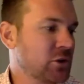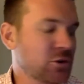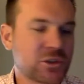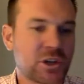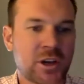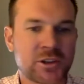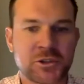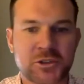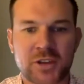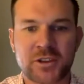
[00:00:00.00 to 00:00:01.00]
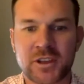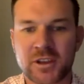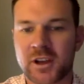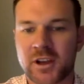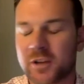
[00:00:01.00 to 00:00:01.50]
saw
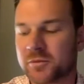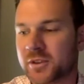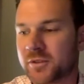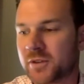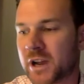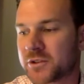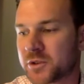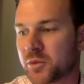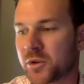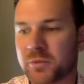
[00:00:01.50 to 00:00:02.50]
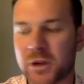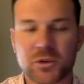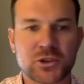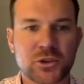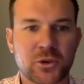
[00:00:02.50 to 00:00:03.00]
the advisory board member
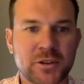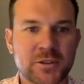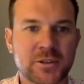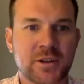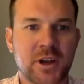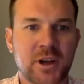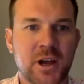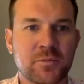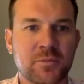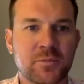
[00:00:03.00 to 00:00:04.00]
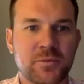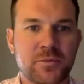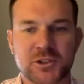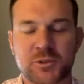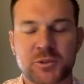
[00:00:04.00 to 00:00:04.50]
join.
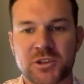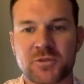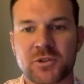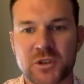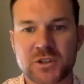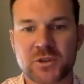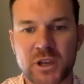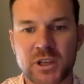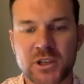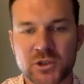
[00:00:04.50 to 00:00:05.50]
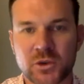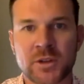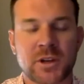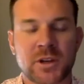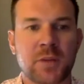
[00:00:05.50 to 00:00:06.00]
There's a specific reason why he
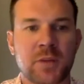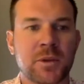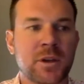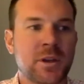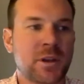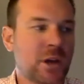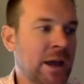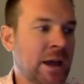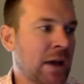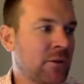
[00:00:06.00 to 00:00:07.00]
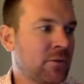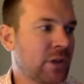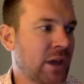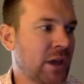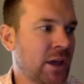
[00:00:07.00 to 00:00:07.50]
joined. I have
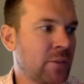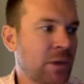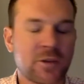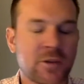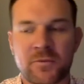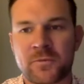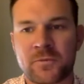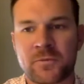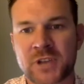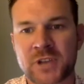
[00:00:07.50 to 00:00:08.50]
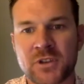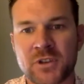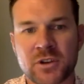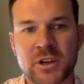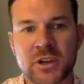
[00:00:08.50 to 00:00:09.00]
about a
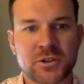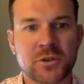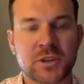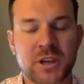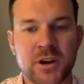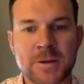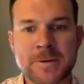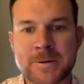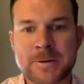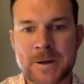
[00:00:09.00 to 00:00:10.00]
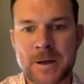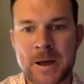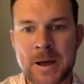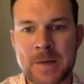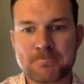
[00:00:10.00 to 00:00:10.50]
7-year history with Gary.
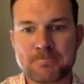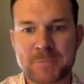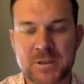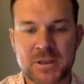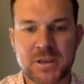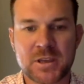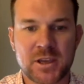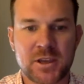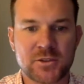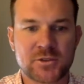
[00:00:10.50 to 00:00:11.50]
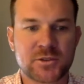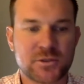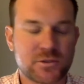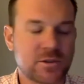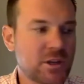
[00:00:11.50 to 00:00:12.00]
He is
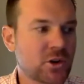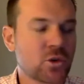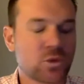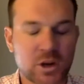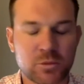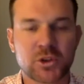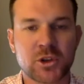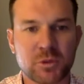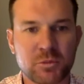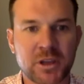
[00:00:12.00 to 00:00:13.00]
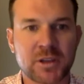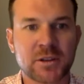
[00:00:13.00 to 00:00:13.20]
an incredible human being.